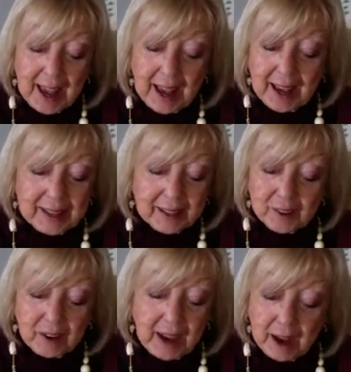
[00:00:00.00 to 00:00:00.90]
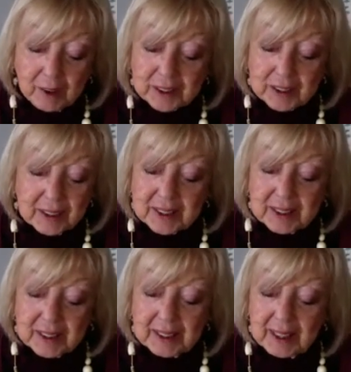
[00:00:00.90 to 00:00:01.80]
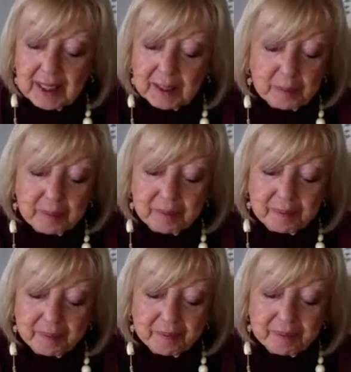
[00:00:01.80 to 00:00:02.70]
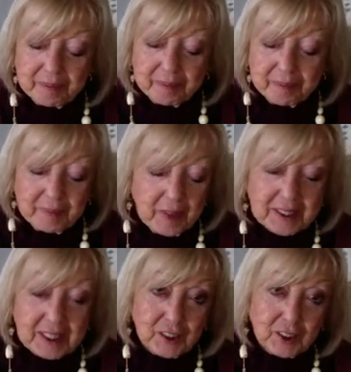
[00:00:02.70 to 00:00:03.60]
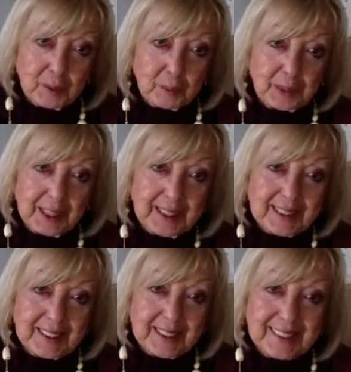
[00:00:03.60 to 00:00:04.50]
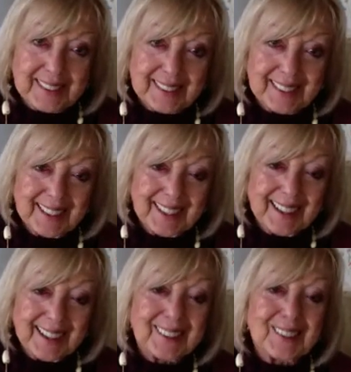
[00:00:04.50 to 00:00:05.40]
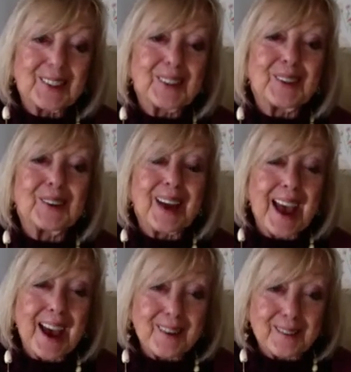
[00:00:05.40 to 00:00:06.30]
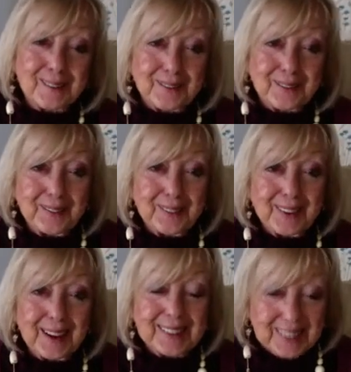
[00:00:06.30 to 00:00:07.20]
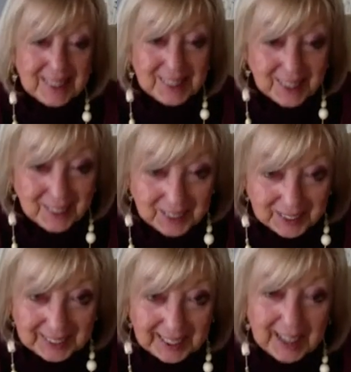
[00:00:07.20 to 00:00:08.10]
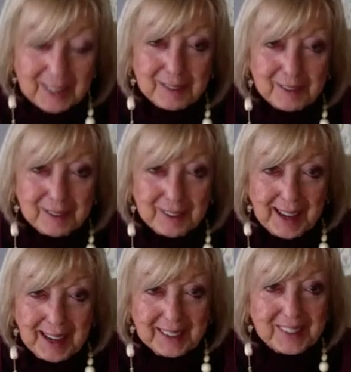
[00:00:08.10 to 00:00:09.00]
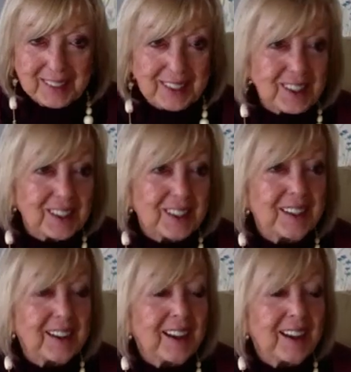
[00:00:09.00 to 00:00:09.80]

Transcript: under houses and not such good places to have such a good life, and such an